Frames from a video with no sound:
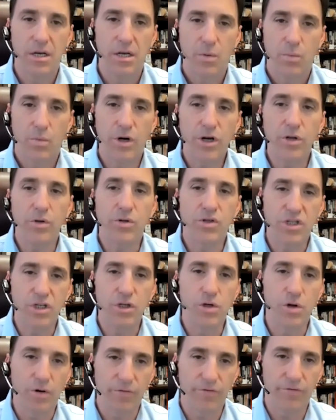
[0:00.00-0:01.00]
Where do you see
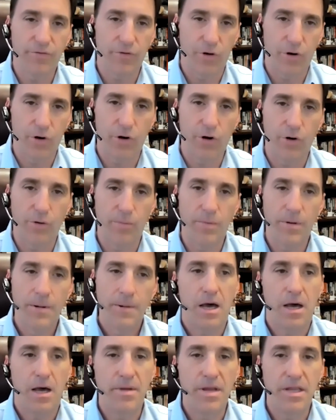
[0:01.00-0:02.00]
your firm
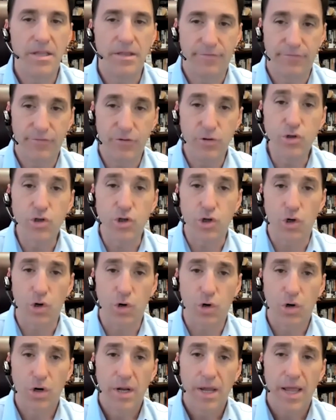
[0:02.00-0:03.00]
in the future?